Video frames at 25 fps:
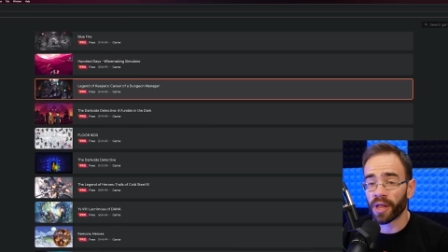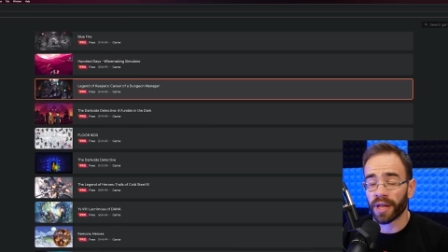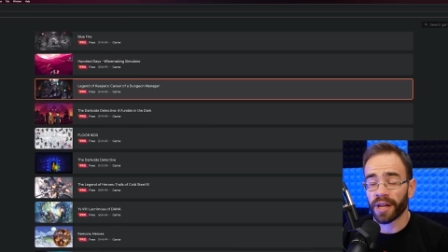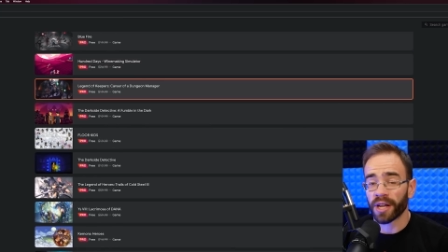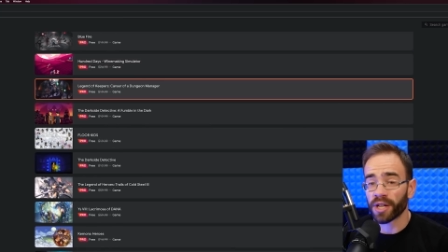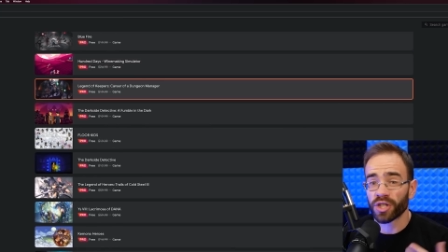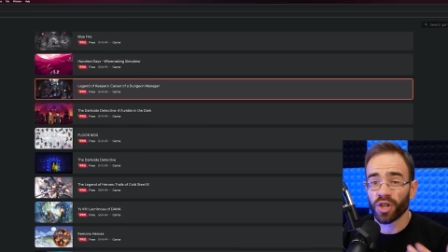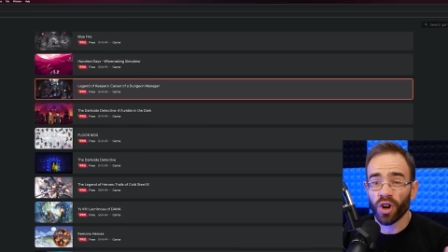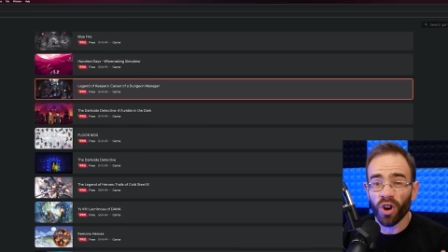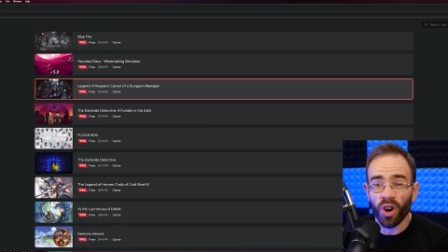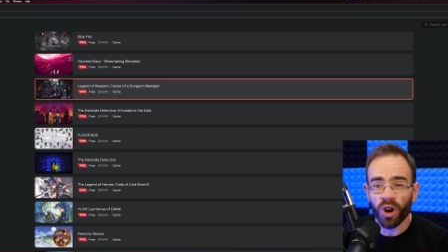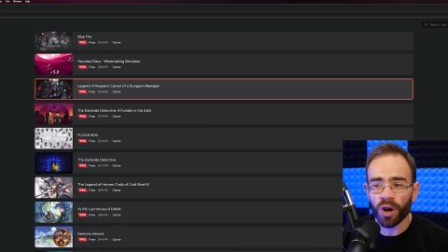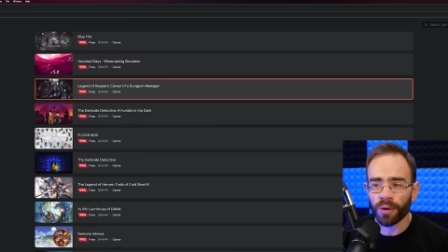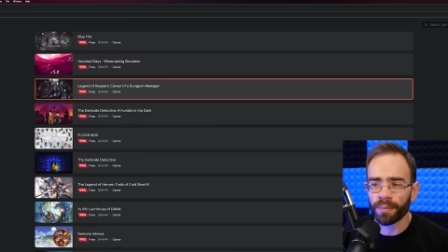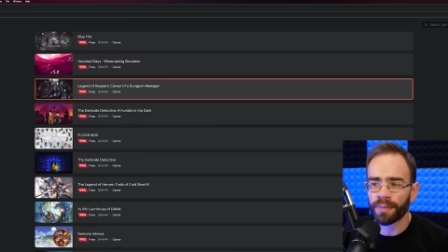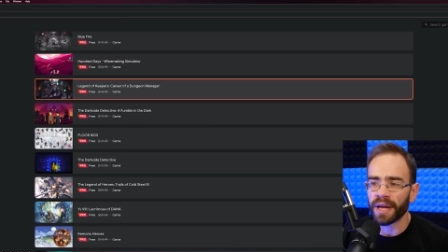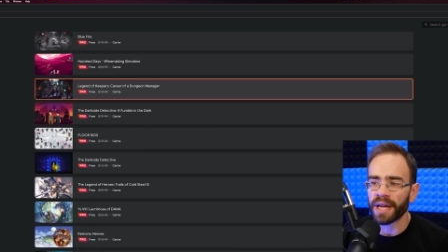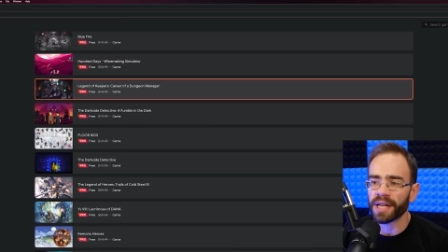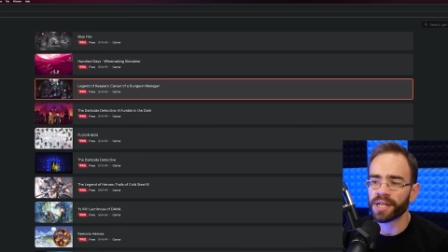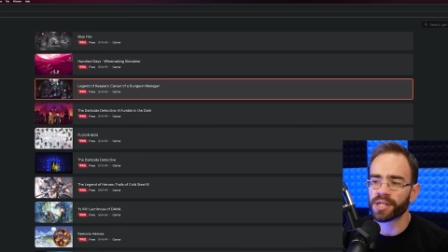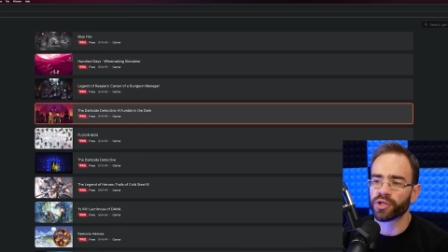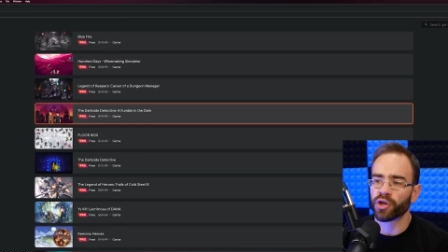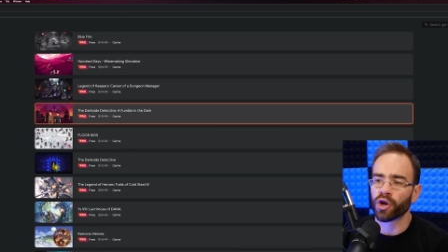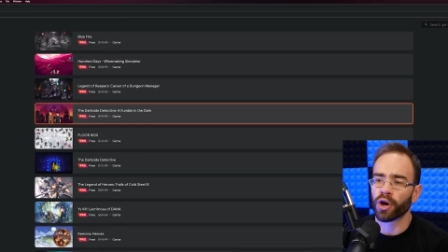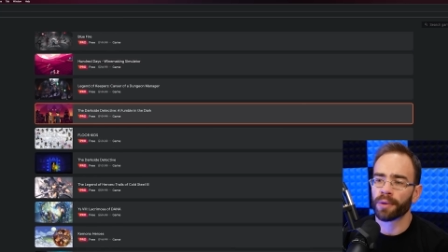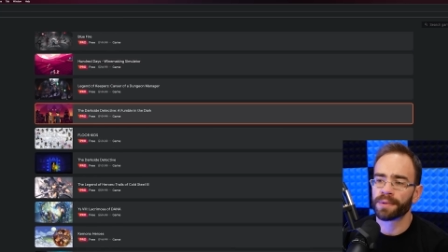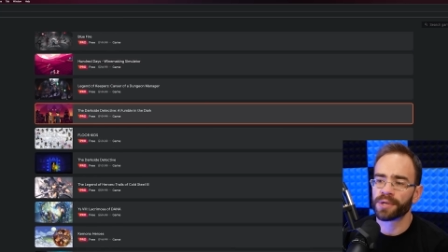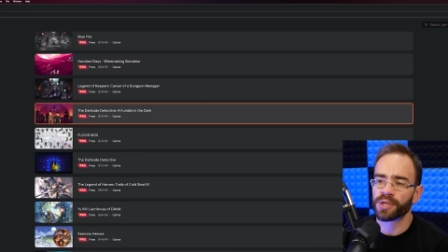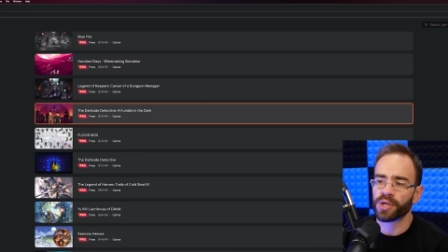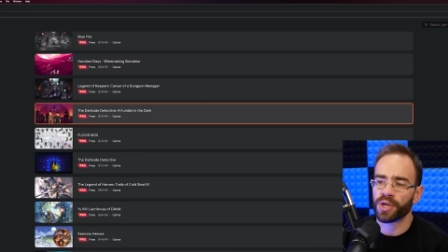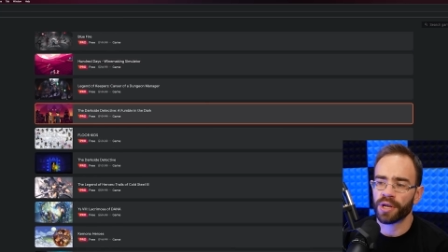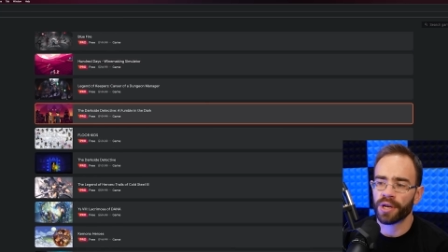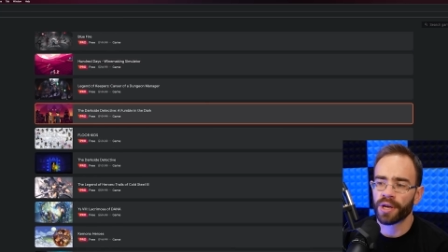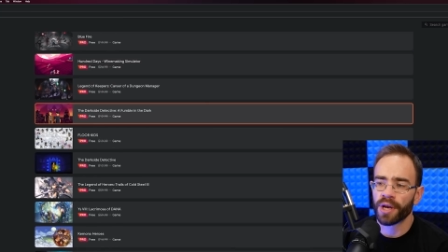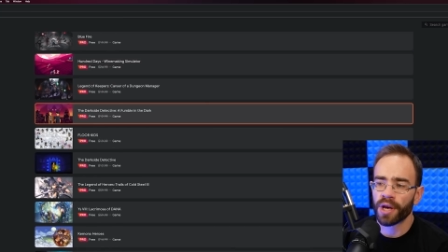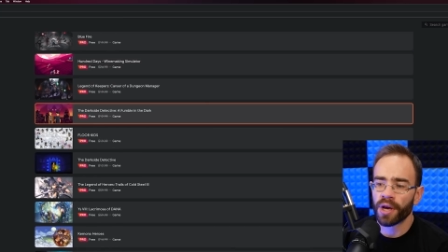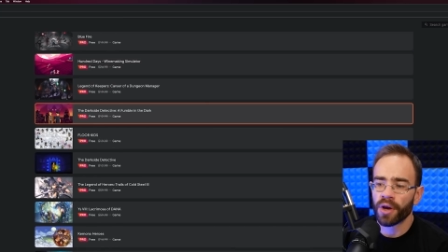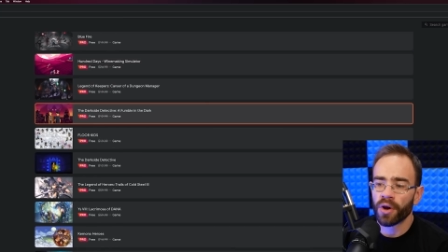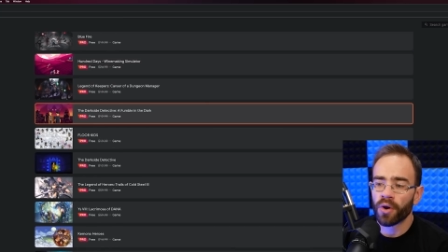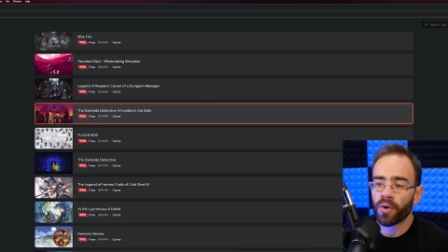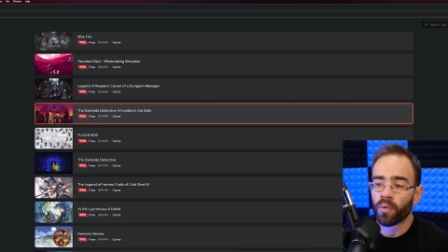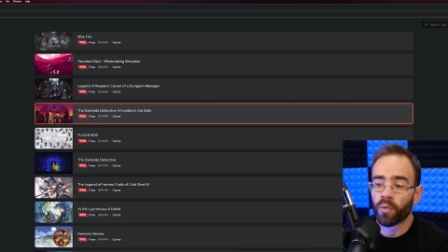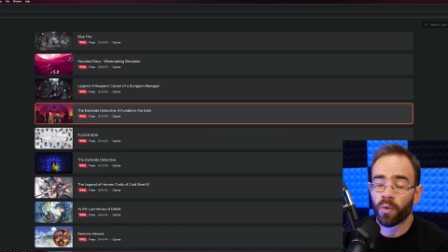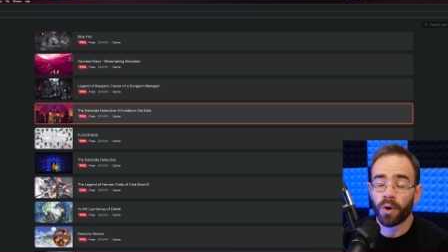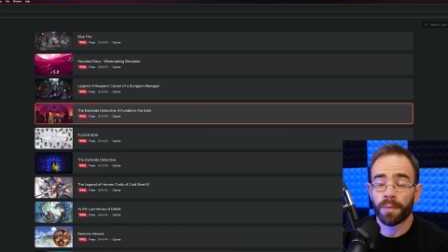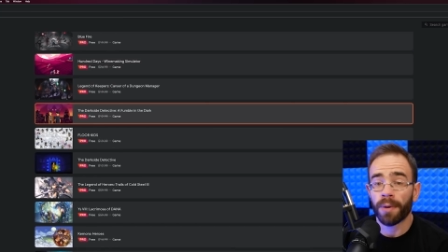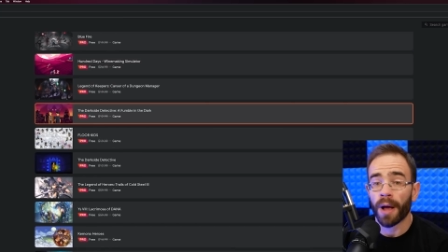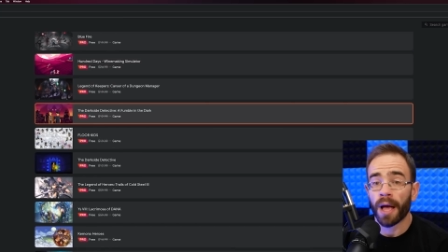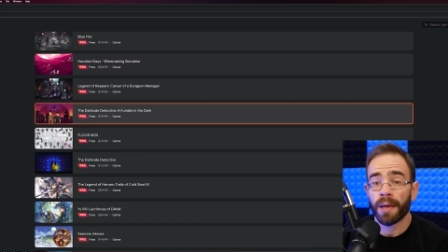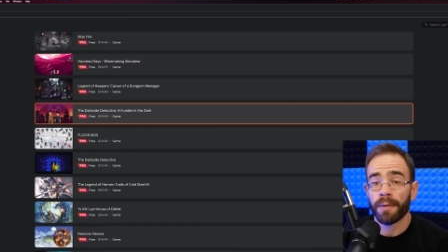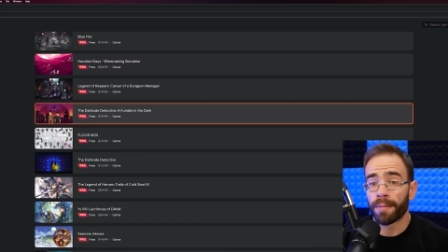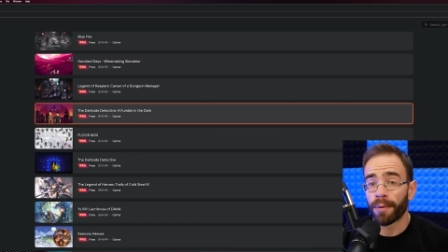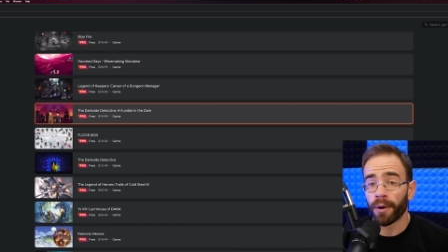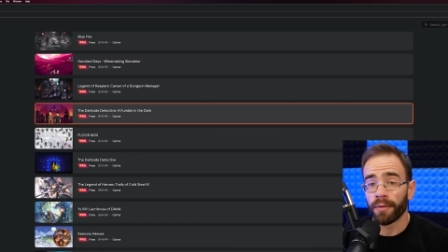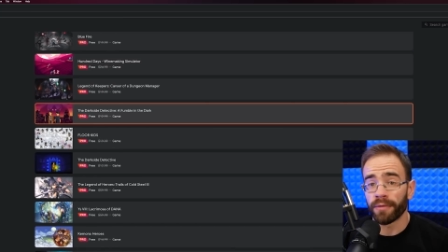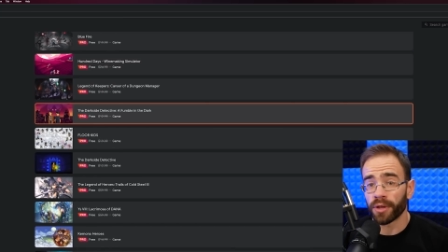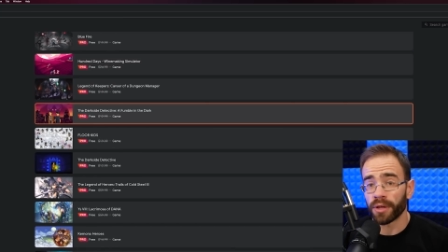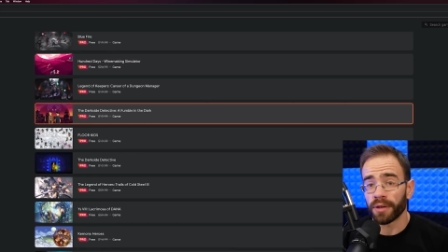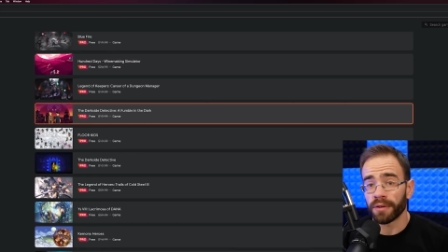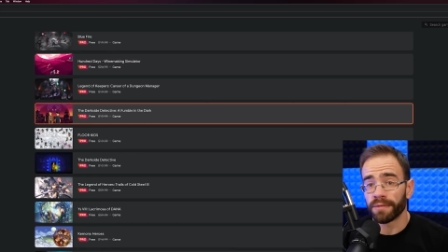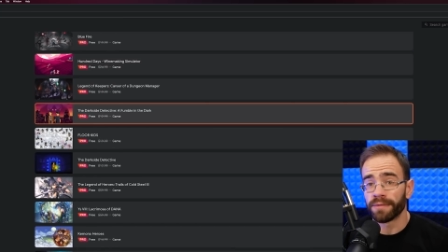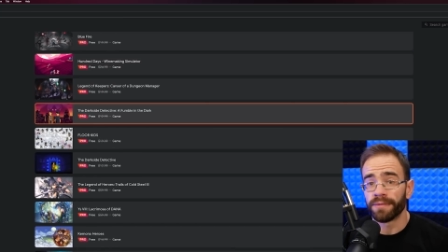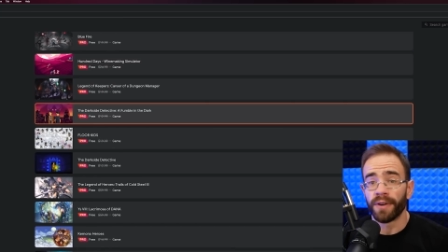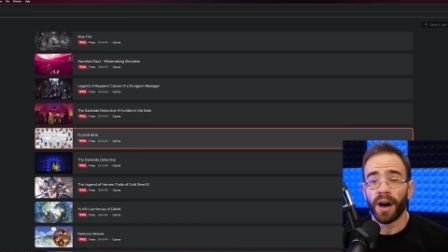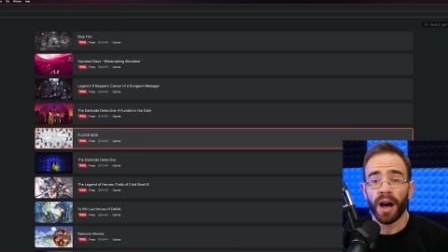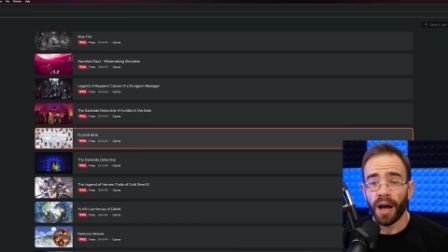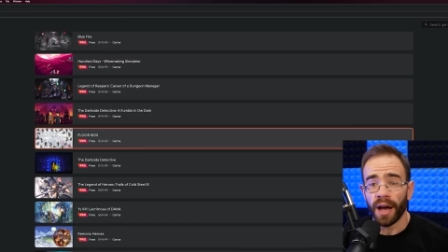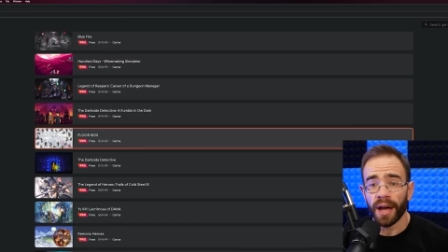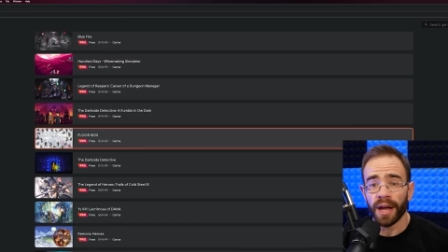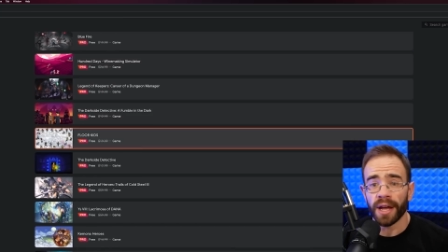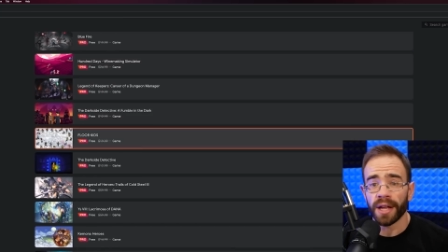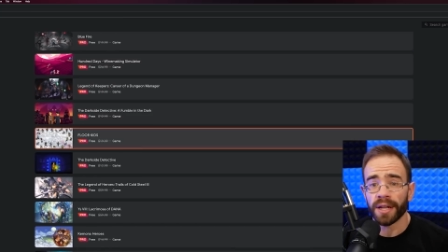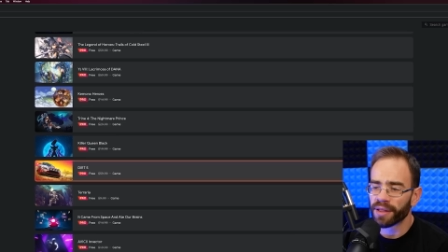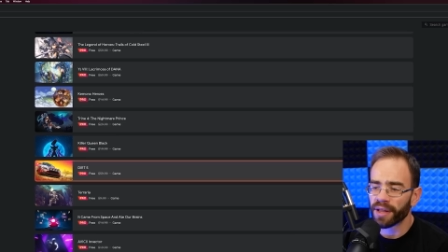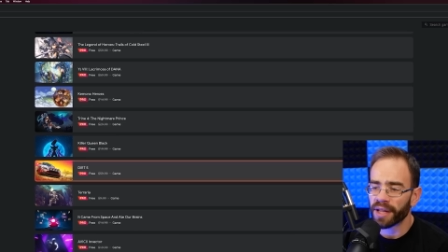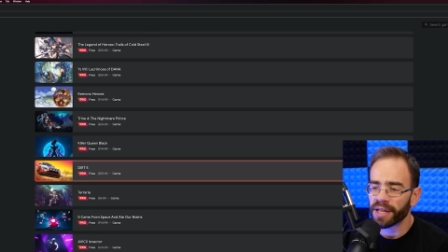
like a turn-based J R P G, would probably be perfectly fine.